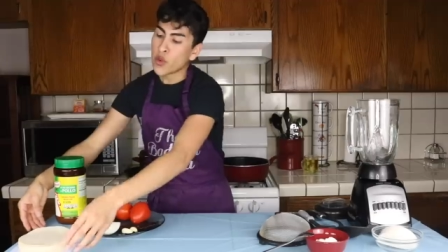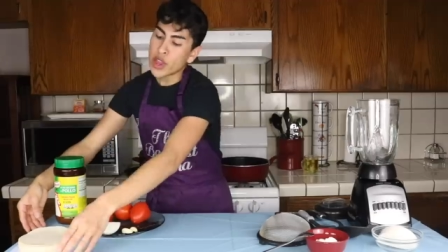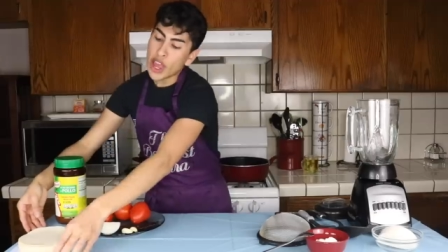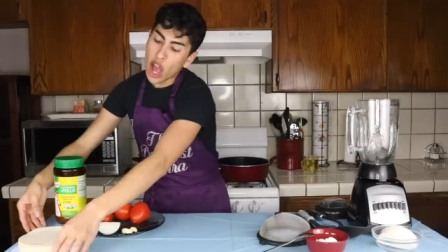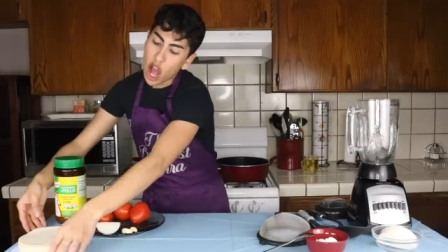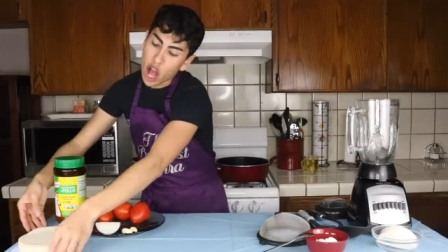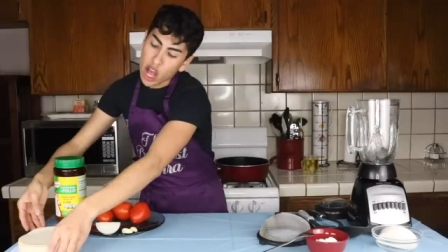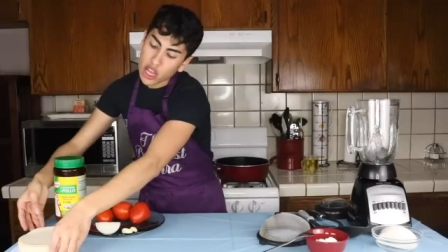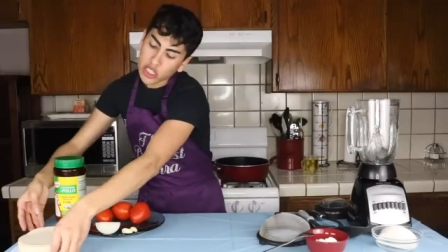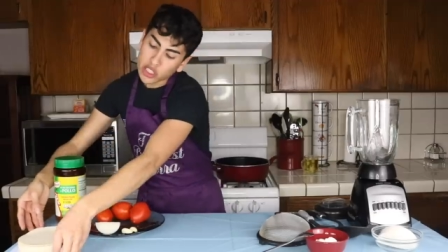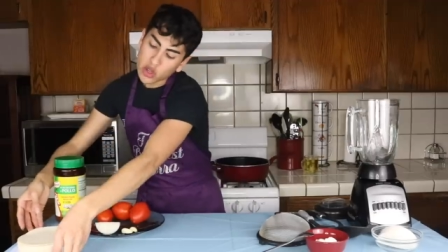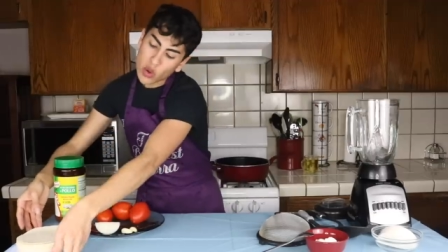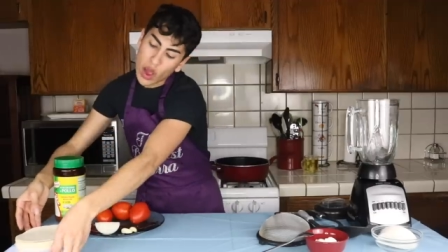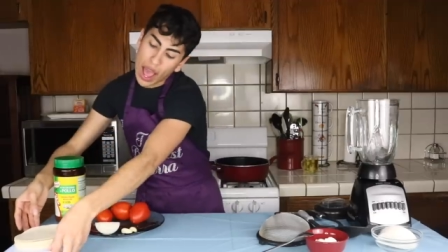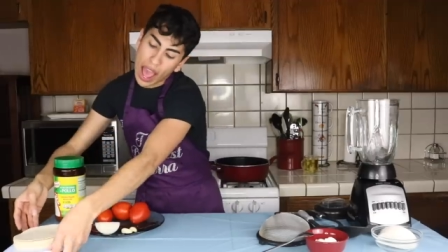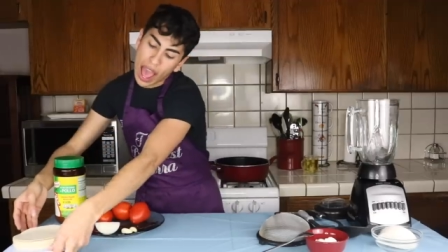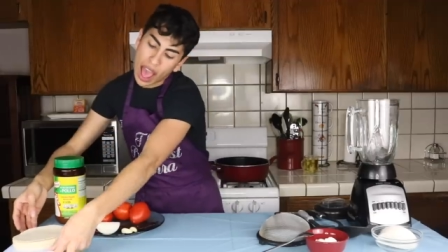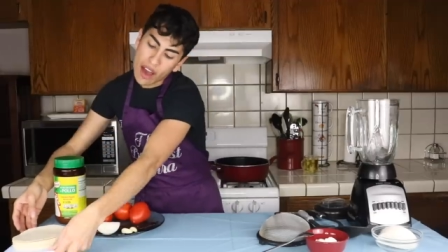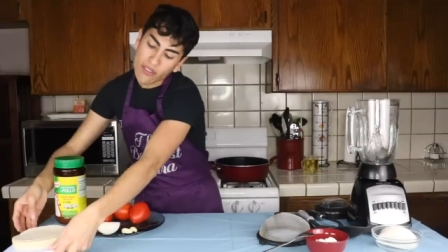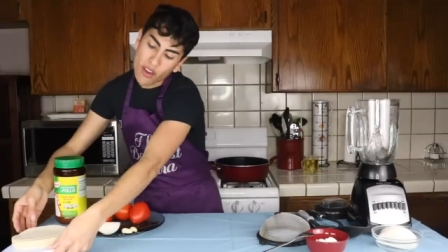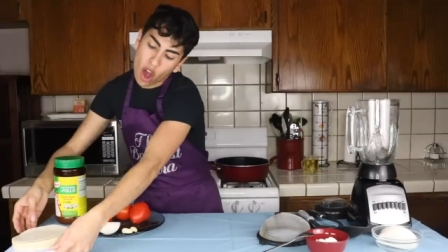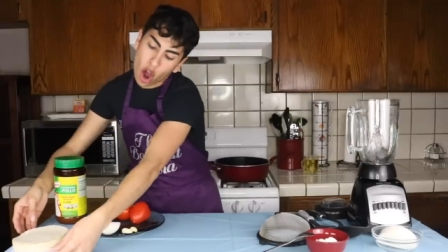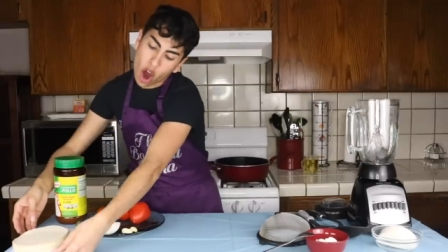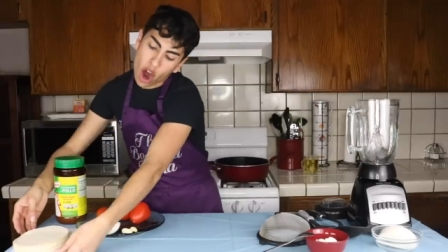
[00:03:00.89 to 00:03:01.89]
We also
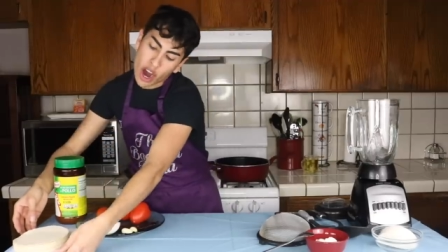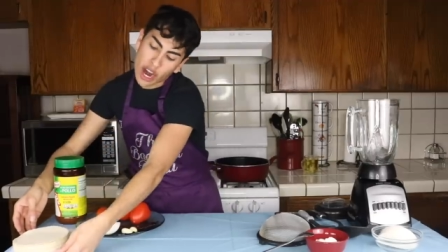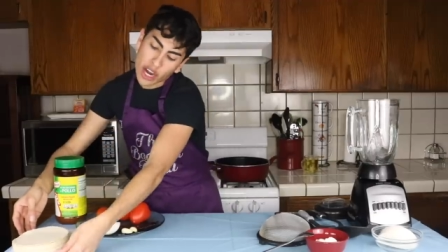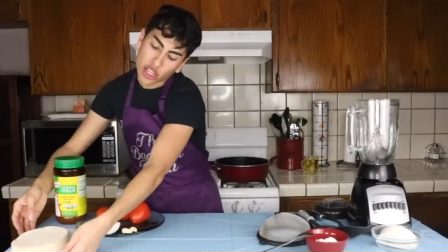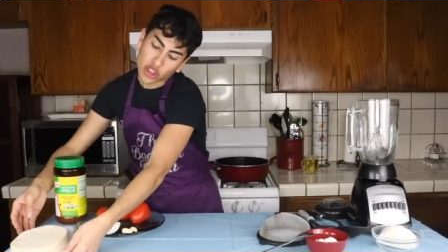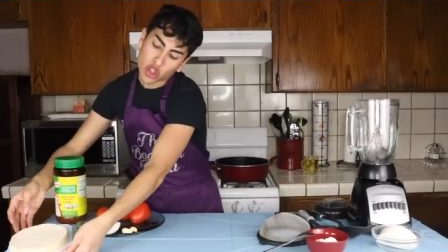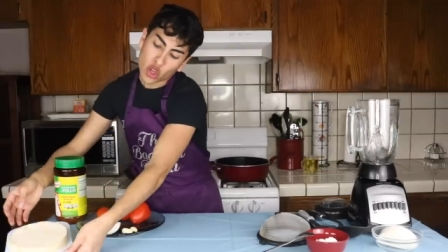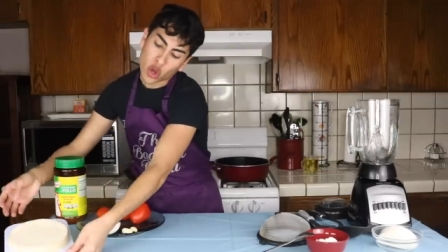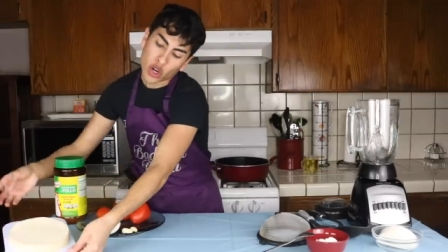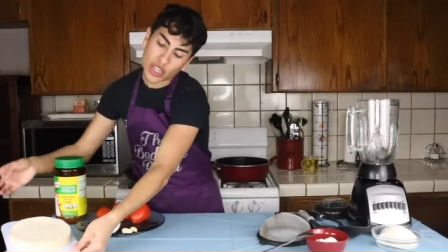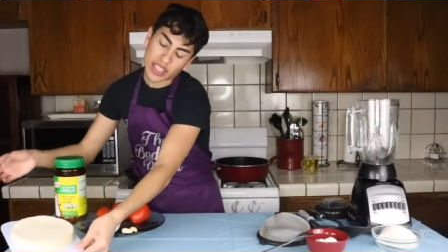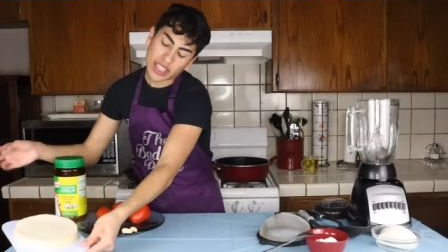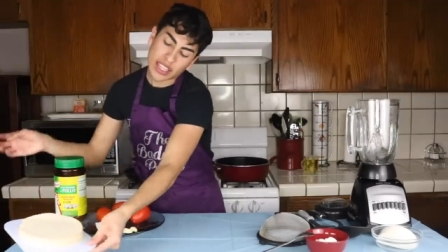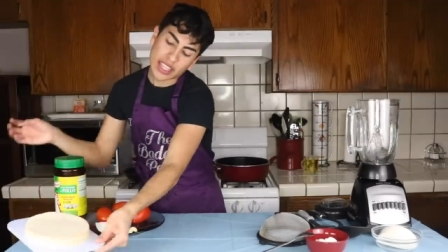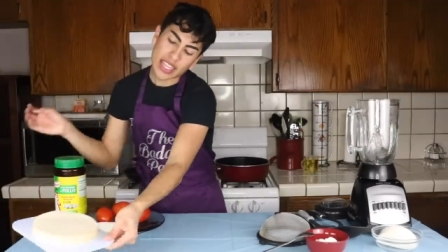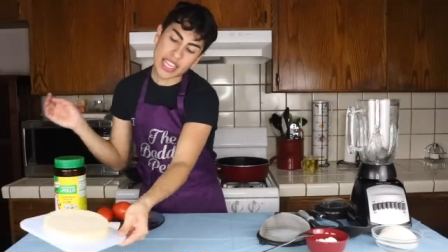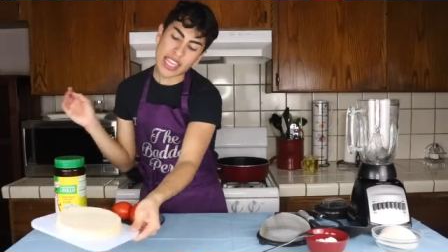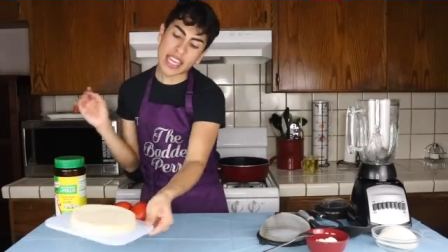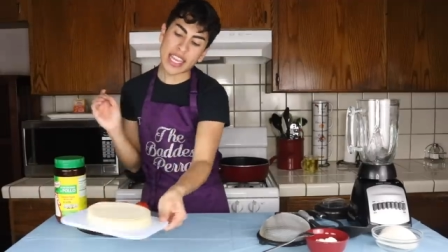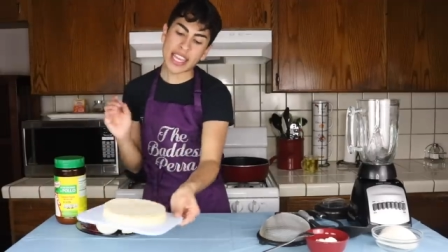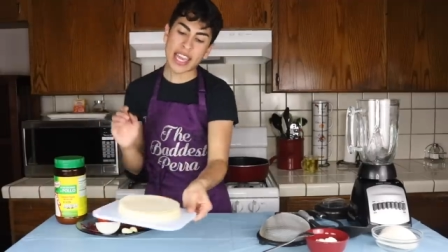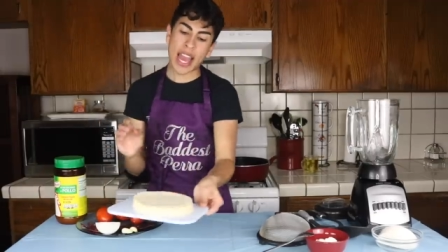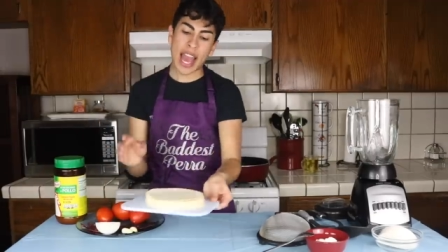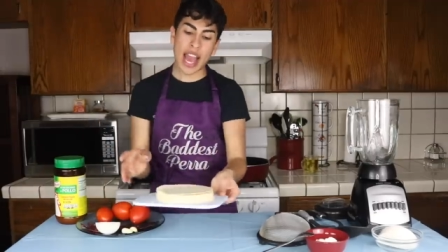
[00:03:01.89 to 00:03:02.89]
have our
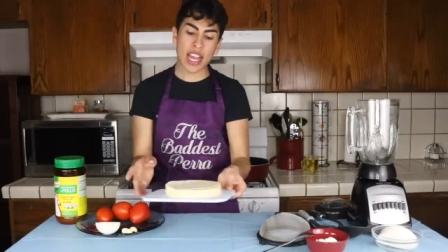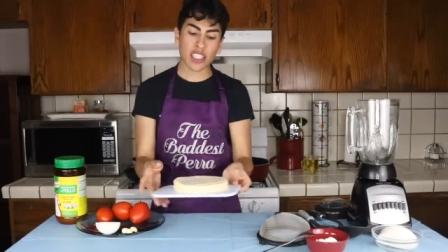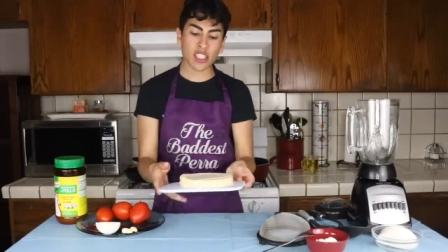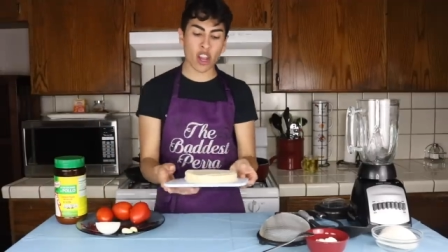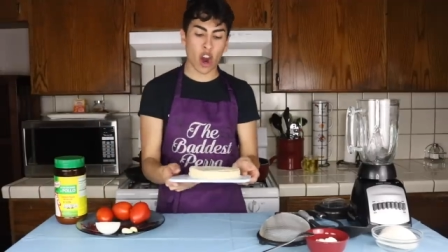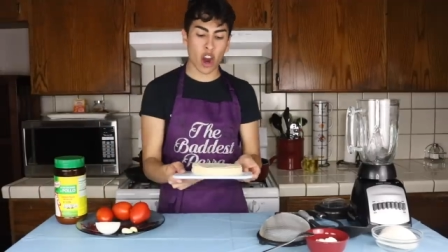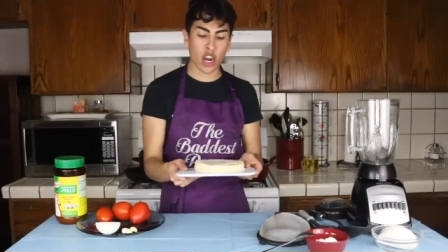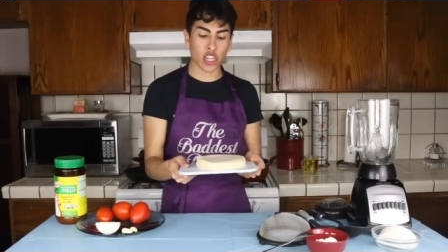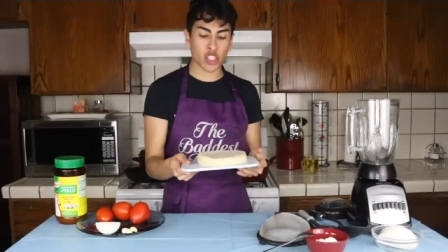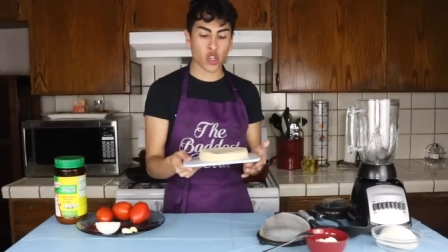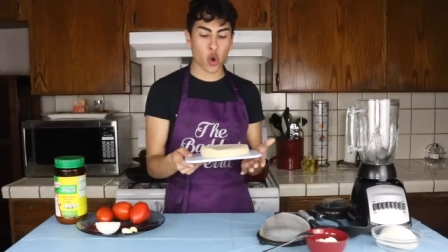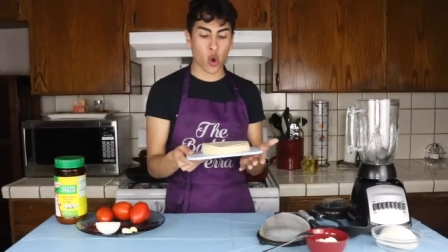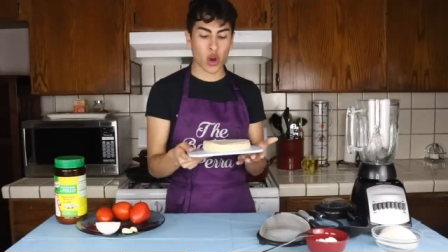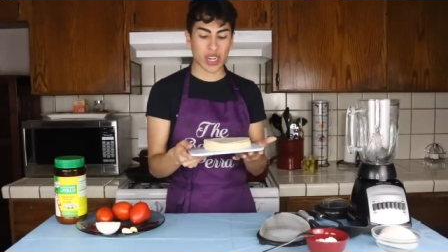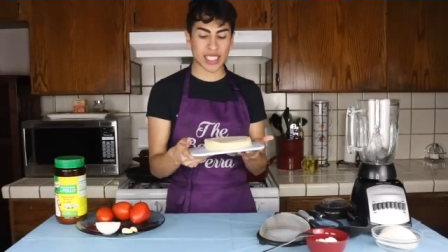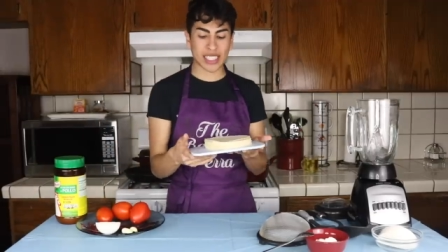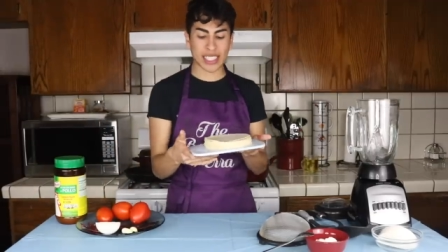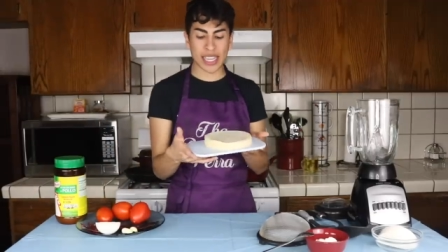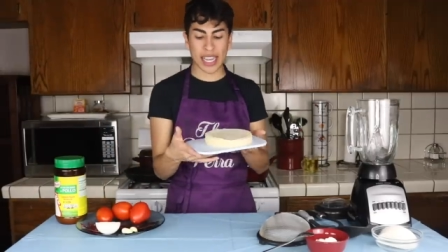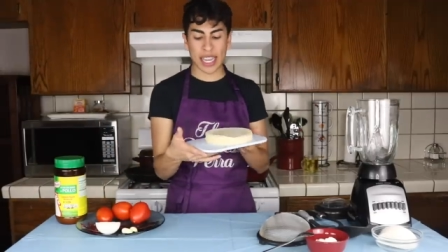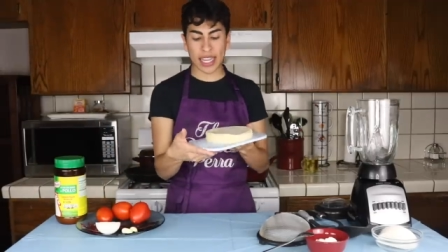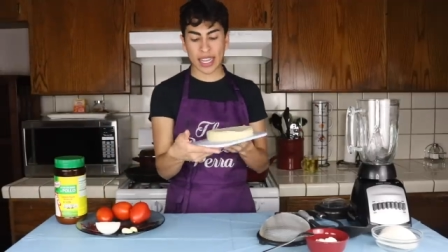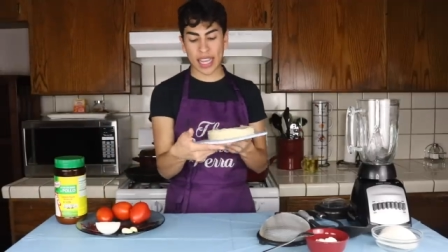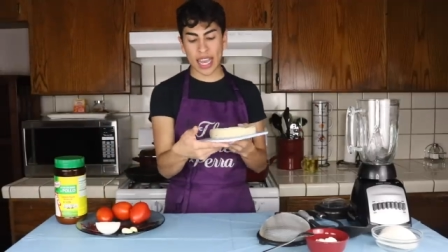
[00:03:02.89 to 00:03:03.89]
tortillas, our
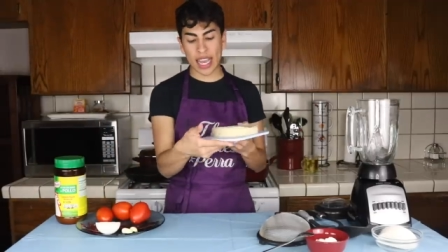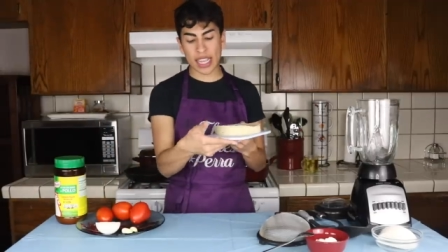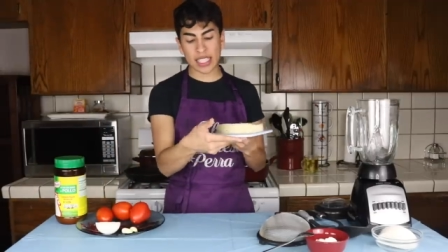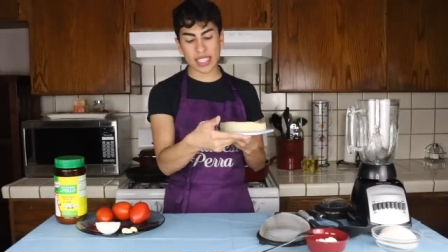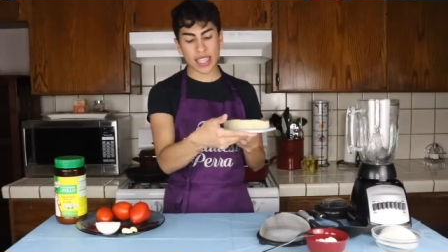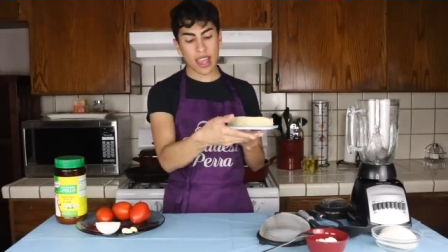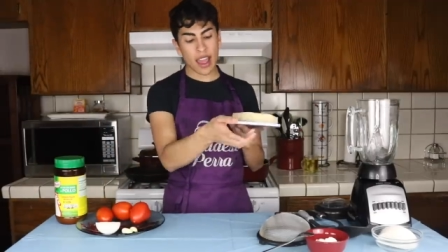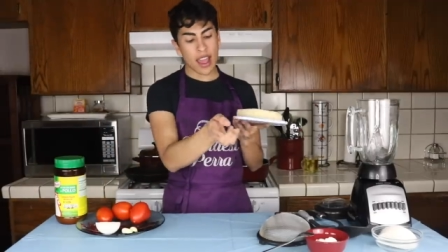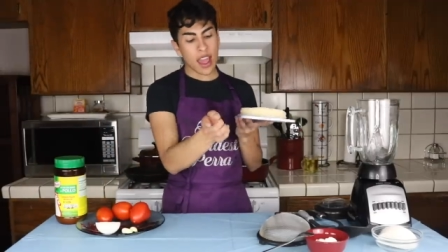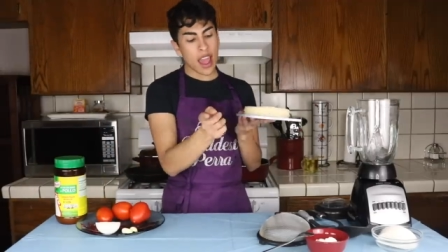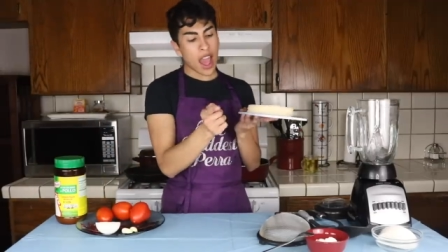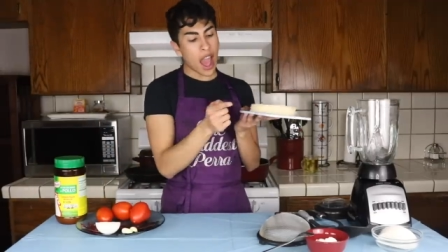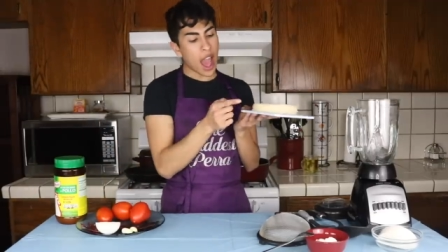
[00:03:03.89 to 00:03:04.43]
tortillas.